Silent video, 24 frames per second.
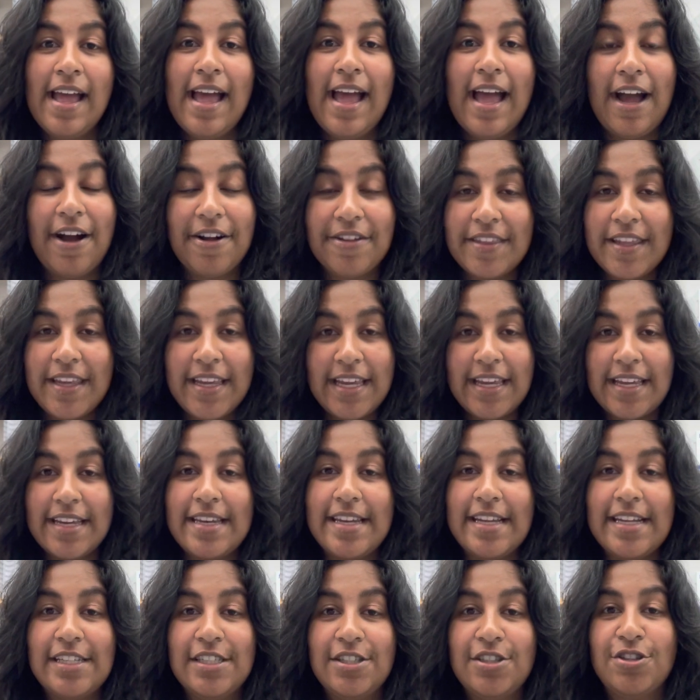Healthy
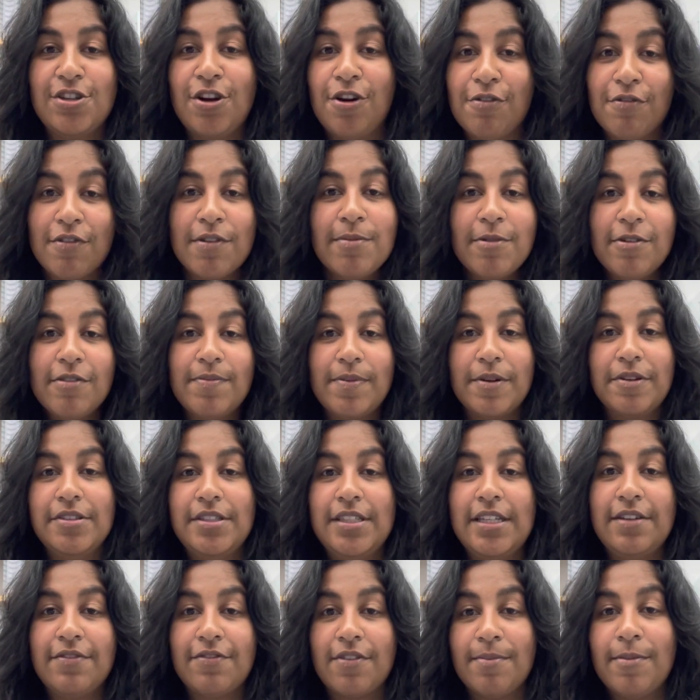kidneys don't remove
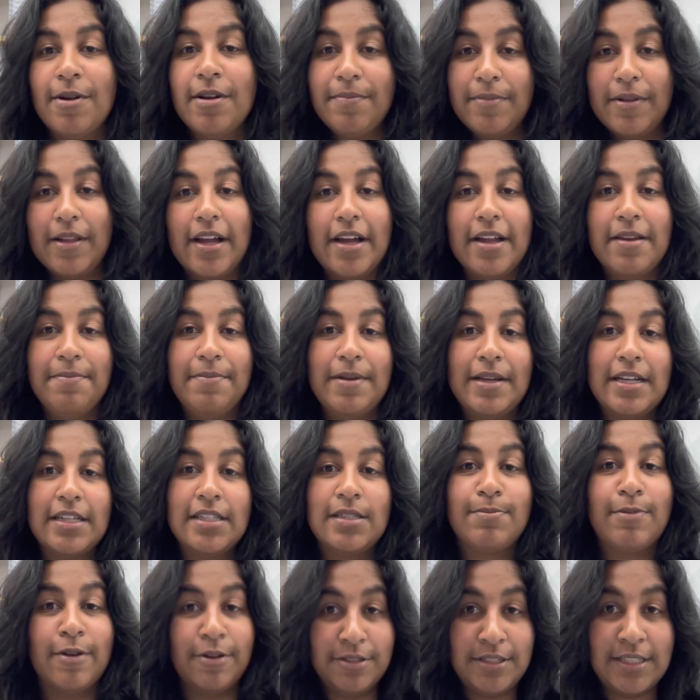protein from our blood because
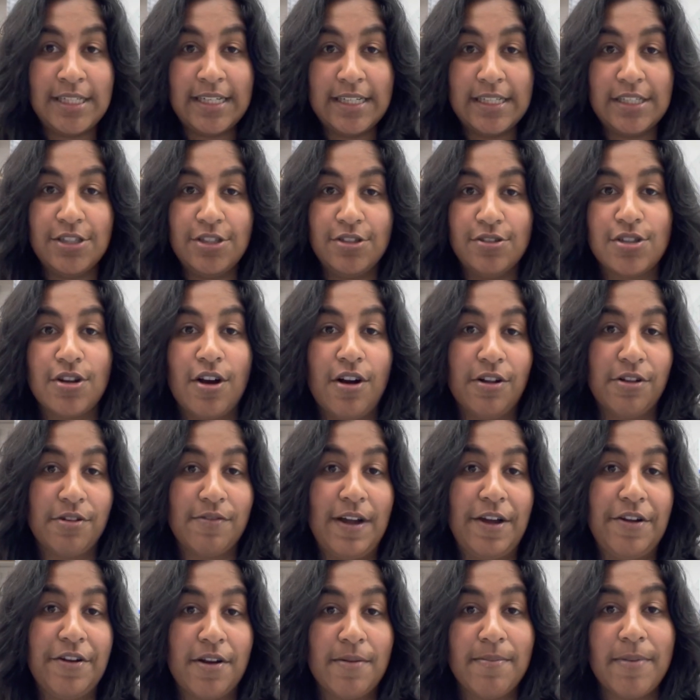protein is used all
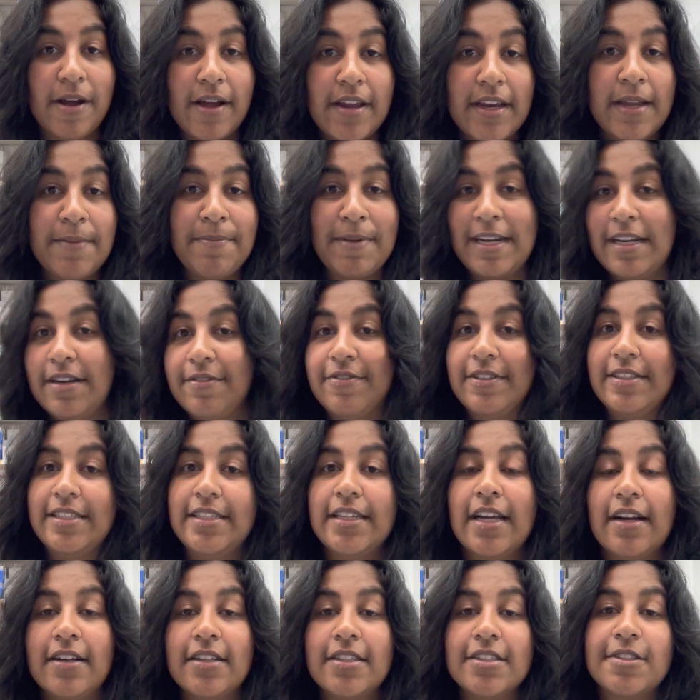around our body by different
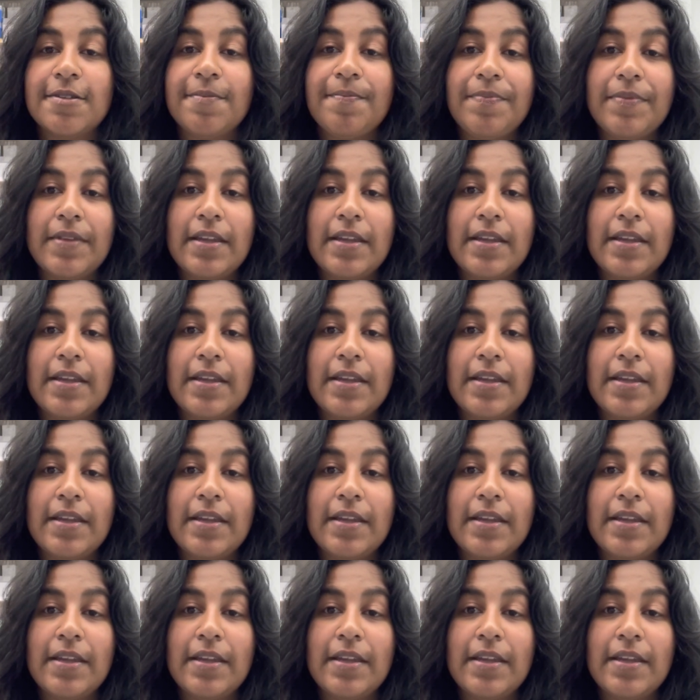cells.